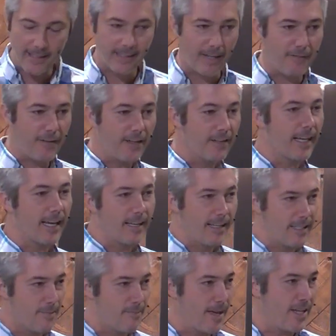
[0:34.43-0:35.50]
feel like I
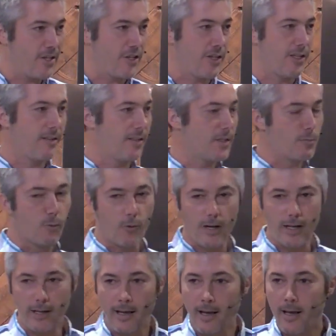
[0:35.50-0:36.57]
need to mention this
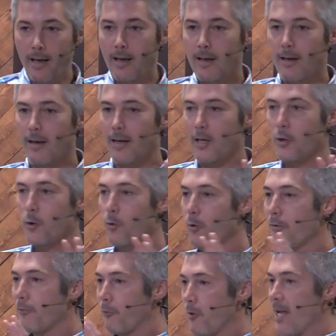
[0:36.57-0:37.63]
morning, your
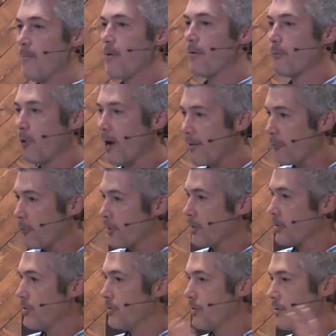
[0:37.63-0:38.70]
frame of
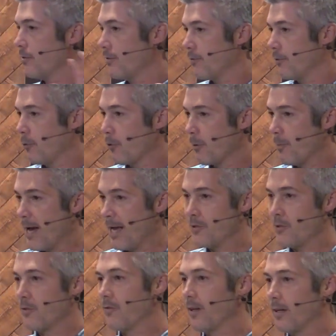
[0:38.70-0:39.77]
reference for
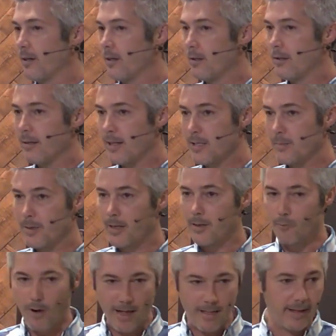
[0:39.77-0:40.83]
Pastor Phil has been
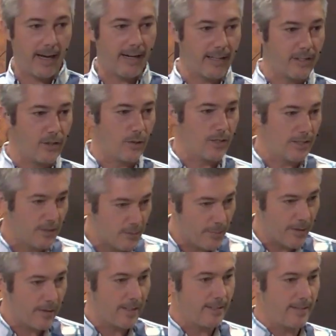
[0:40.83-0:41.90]
relegated to his
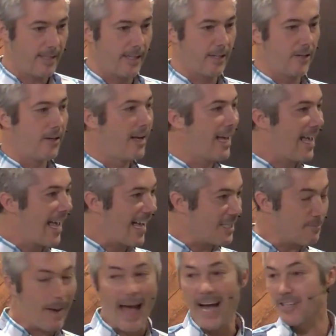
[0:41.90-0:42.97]
experience here as
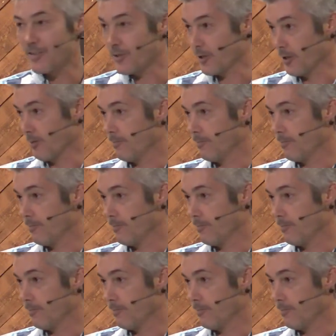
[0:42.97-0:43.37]
pastor.